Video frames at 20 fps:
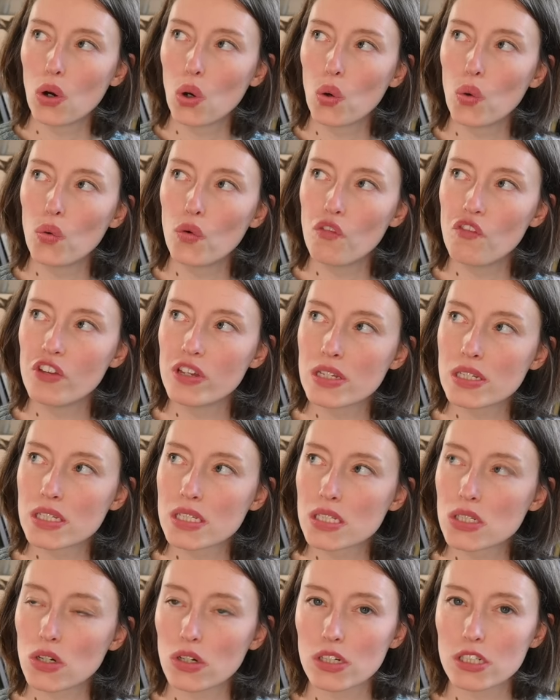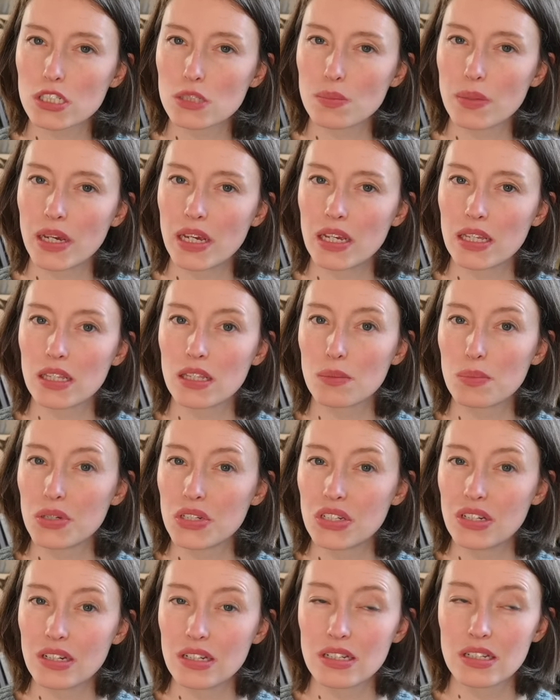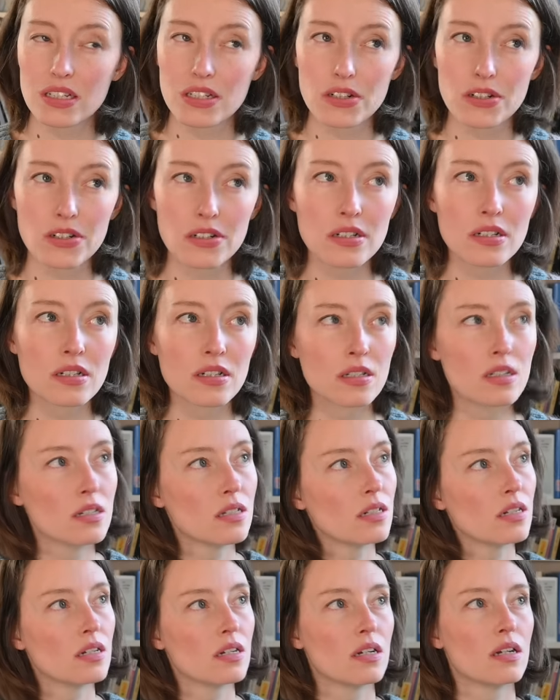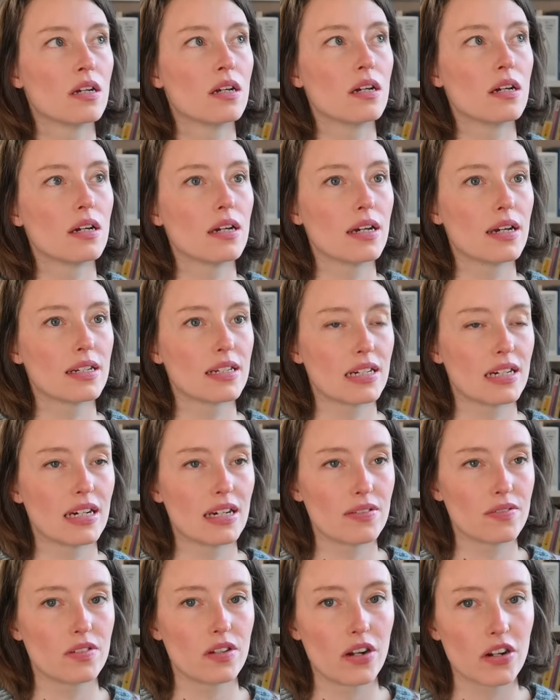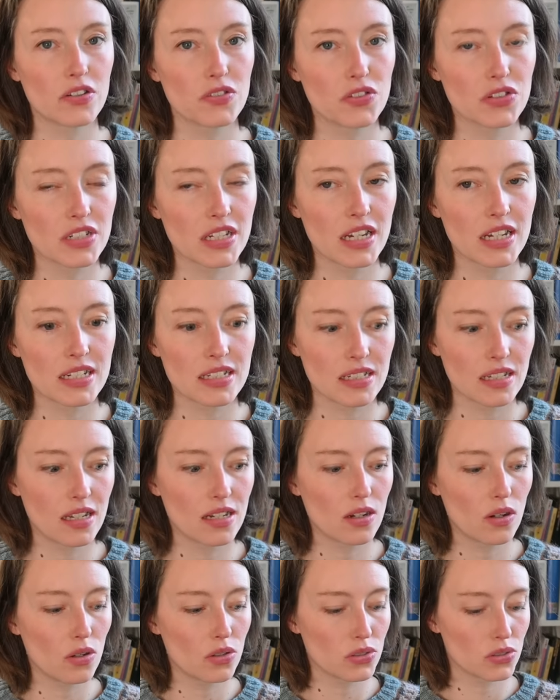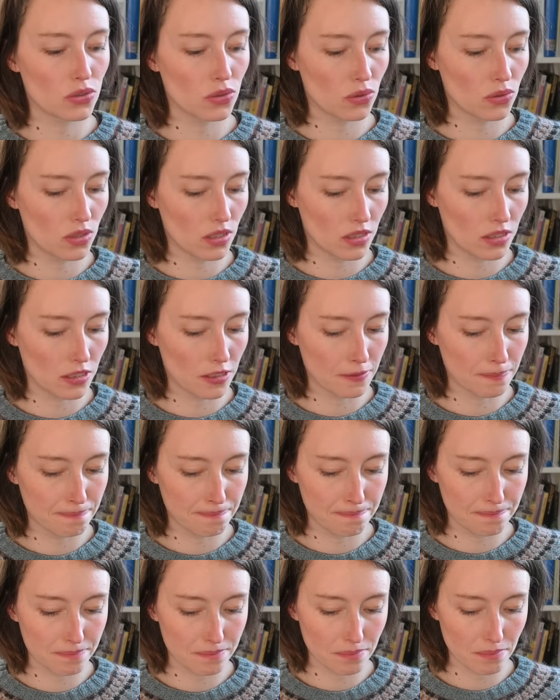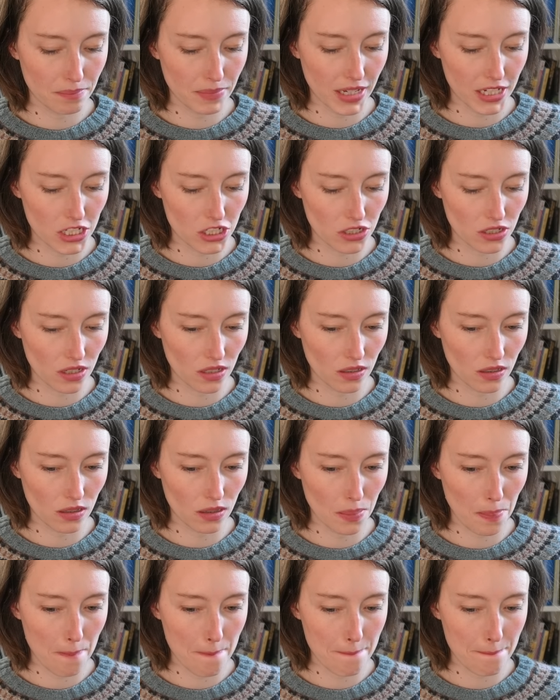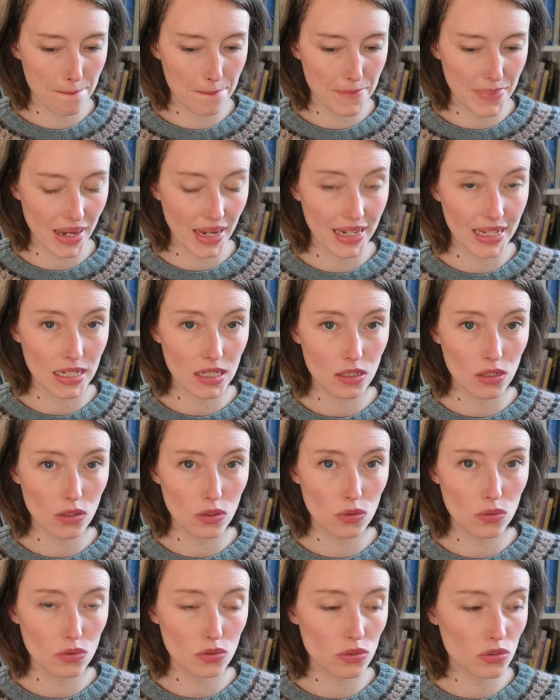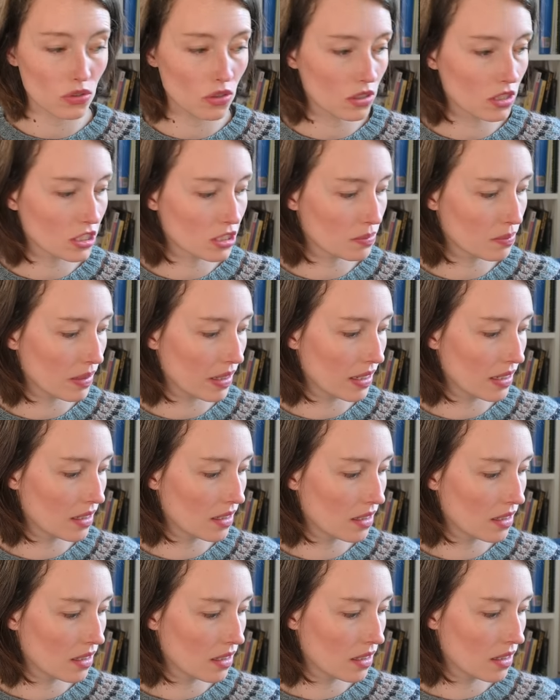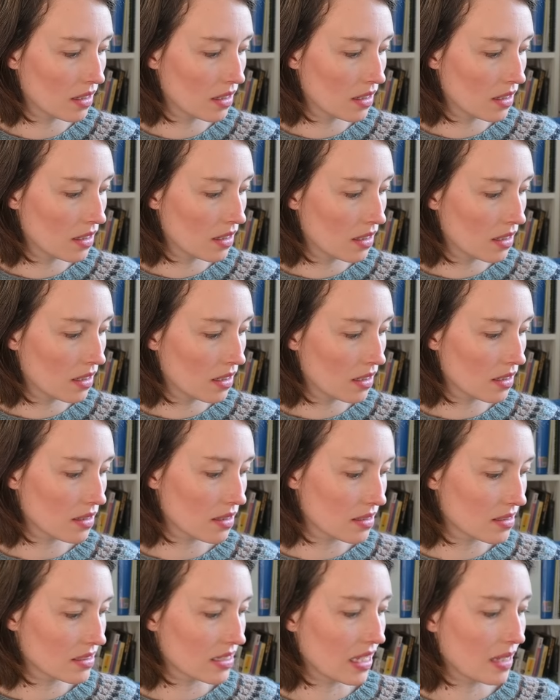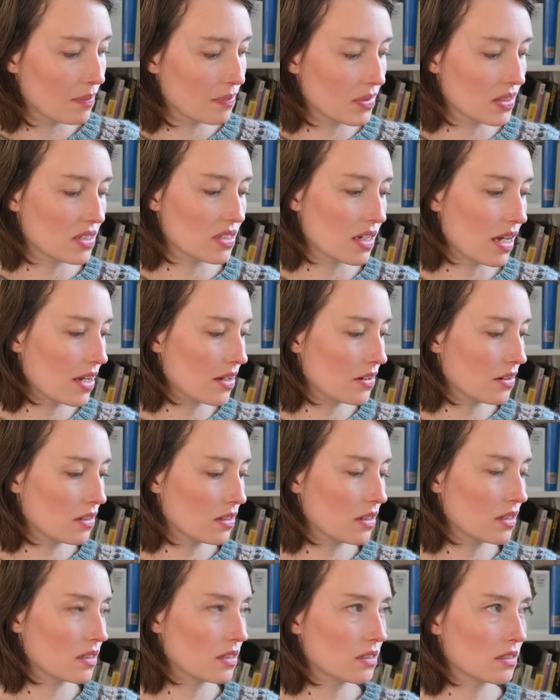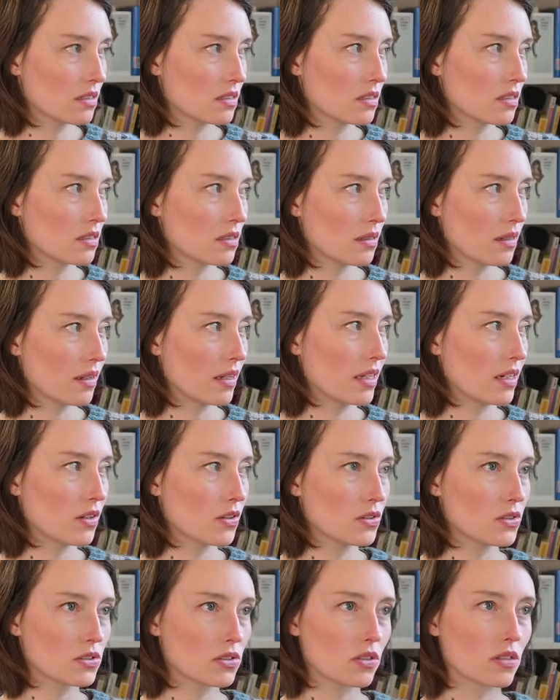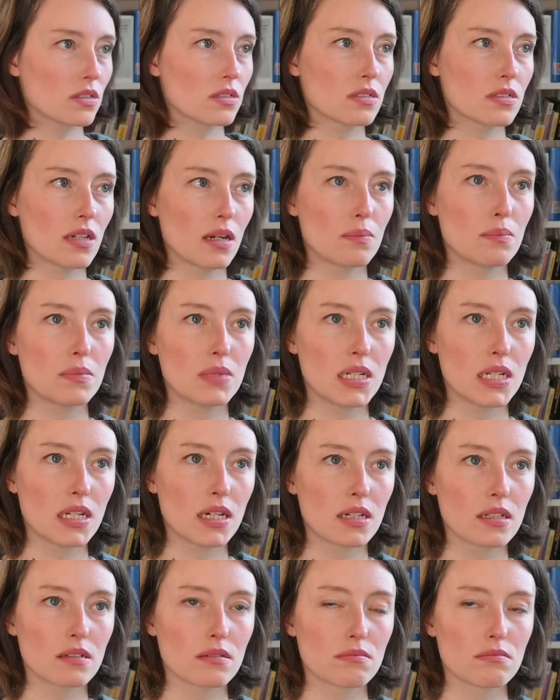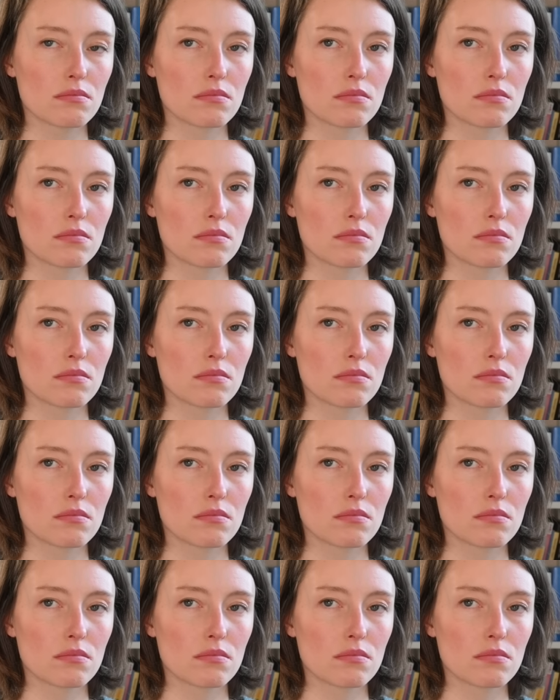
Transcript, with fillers: Ovis socks by the Petite Knitter and I have yarn for that and also the magical pinecone socks by the same designer as the acorn socks Amina